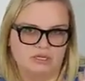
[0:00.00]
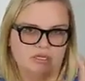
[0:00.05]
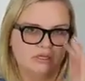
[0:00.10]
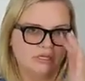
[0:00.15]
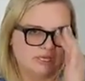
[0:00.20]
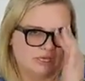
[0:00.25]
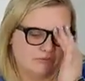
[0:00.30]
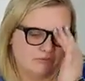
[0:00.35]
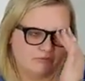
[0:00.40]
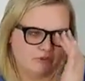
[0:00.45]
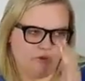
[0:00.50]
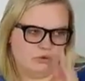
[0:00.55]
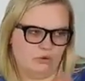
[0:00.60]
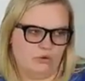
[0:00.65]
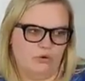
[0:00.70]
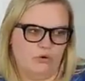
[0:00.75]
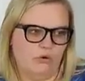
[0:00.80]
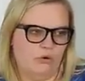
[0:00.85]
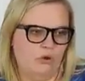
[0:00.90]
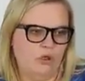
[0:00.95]
Like if
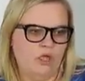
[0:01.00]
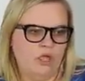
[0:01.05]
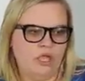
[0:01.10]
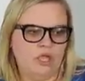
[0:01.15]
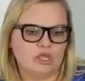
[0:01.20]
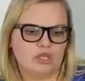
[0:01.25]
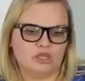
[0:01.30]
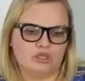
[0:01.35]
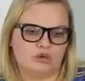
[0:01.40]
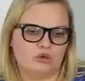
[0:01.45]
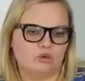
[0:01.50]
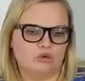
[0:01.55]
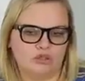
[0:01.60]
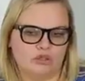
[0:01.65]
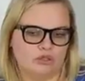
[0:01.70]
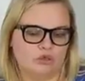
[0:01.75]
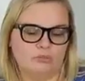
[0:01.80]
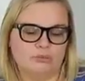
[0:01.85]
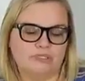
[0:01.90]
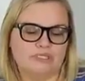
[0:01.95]
you
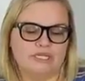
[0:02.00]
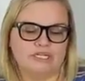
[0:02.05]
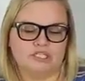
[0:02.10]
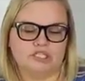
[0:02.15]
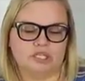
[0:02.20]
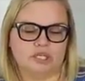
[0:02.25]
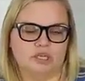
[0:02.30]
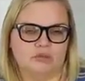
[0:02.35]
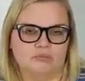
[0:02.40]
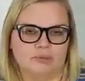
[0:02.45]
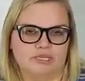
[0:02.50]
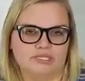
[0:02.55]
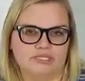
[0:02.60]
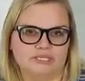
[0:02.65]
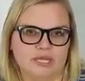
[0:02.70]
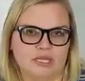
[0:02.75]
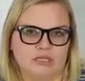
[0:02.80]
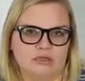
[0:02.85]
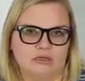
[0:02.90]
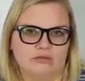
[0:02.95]
potentially could be a
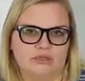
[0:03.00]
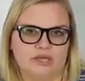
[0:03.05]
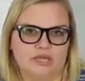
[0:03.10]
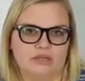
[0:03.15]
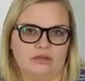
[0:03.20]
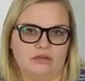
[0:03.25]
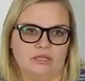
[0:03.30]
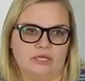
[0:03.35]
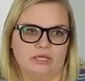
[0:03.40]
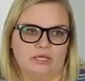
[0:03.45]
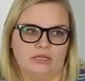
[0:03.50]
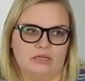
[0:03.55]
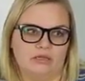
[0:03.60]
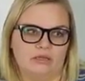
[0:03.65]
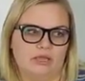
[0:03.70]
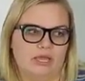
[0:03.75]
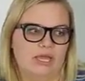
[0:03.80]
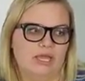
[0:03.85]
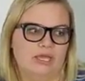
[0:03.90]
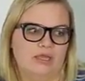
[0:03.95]
seller that you're like,
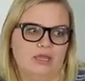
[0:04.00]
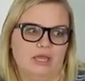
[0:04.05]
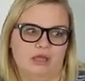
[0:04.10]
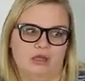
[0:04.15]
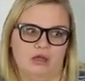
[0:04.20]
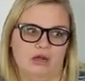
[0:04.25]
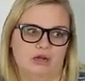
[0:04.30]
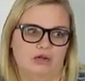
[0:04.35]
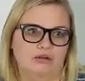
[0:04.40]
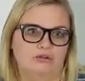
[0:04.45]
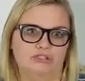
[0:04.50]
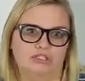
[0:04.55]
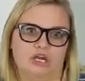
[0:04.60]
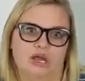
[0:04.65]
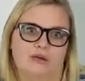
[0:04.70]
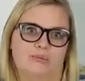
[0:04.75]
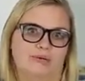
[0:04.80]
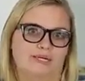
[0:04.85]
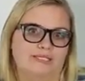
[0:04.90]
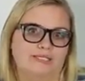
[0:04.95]
hey, I got a new
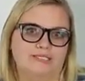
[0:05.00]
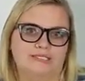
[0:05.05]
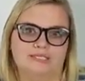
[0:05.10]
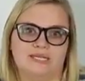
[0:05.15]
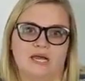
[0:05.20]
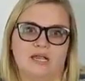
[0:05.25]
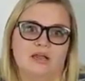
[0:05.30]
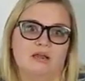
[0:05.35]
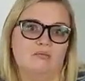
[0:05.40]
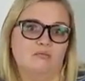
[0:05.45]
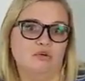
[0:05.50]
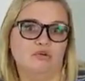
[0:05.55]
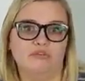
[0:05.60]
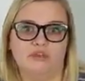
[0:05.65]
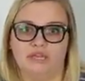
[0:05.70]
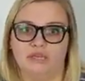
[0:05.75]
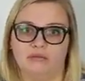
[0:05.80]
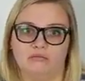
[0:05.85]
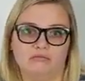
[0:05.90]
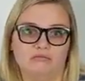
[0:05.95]
job, I need to sell, I'm
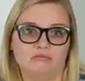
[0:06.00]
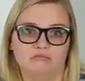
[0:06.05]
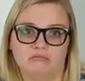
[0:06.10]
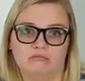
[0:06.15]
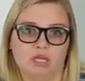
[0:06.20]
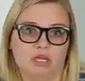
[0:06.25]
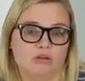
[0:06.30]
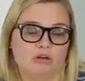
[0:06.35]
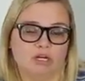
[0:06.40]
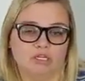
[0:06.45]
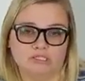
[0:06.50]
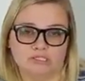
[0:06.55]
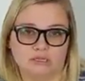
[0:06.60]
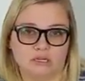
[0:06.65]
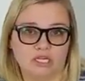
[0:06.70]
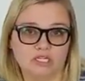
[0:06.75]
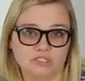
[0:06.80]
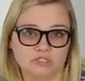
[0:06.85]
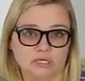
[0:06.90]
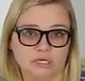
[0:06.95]
moving across the
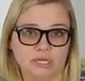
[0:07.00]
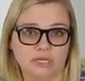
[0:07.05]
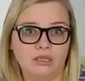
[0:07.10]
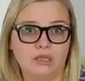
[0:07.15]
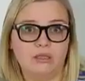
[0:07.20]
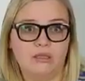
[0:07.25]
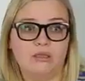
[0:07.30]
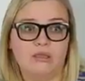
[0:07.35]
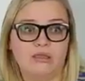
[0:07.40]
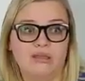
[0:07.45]
country,